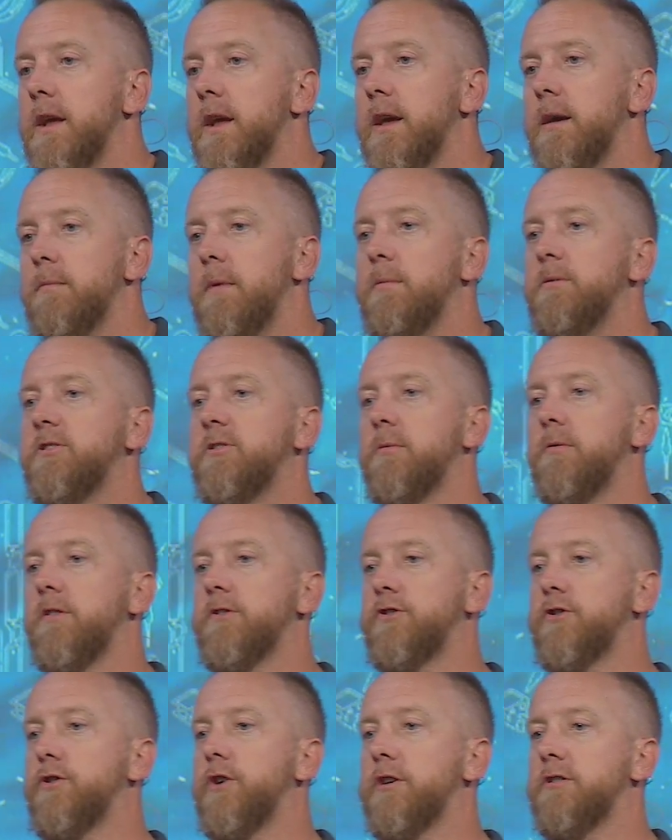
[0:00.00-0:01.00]
Maybe some of
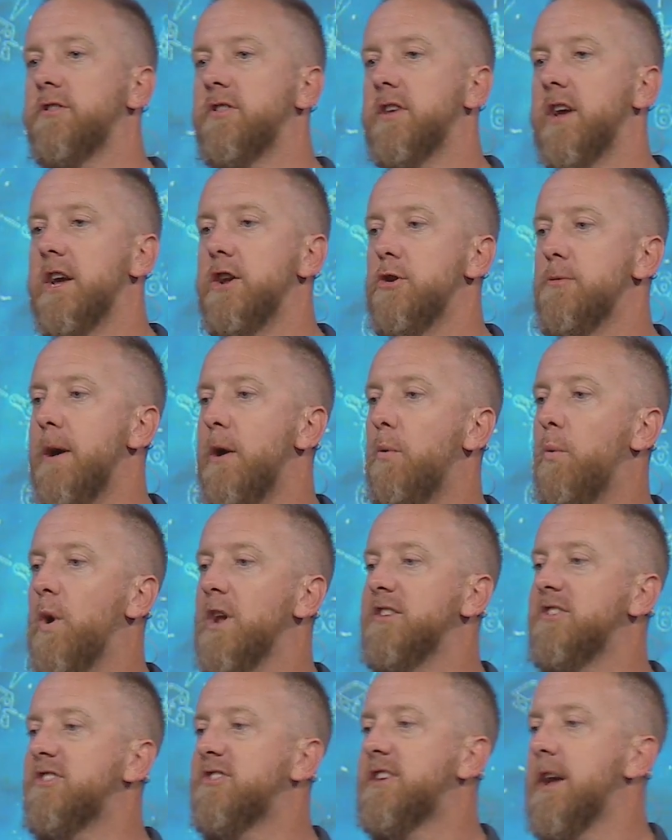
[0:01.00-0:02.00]
us are there today. You're about
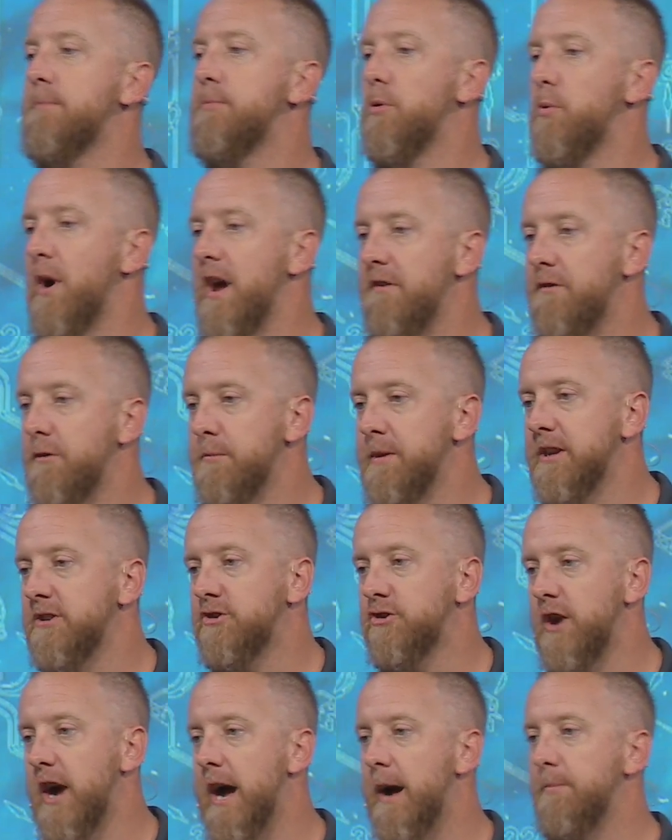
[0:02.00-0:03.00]
one step away from being
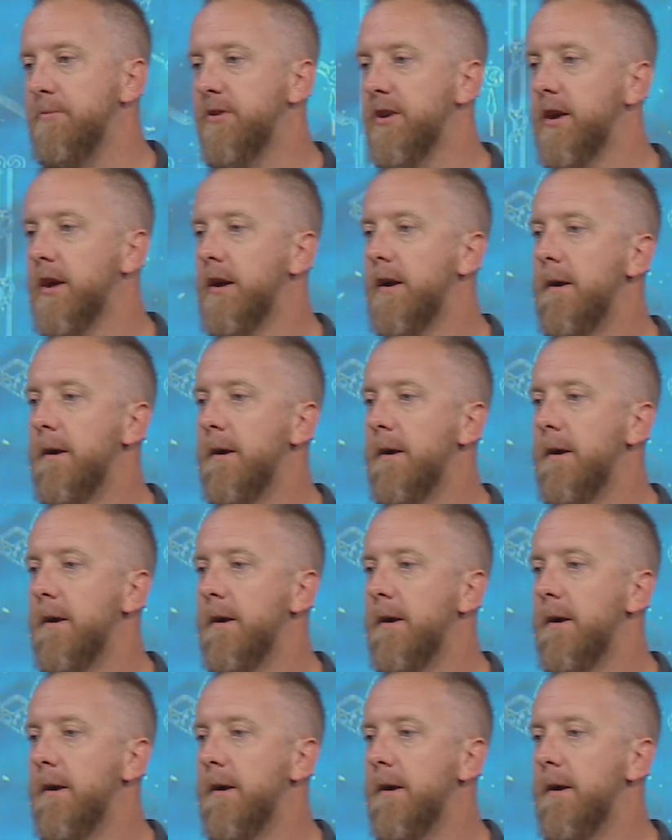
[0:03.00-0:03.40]
trapped.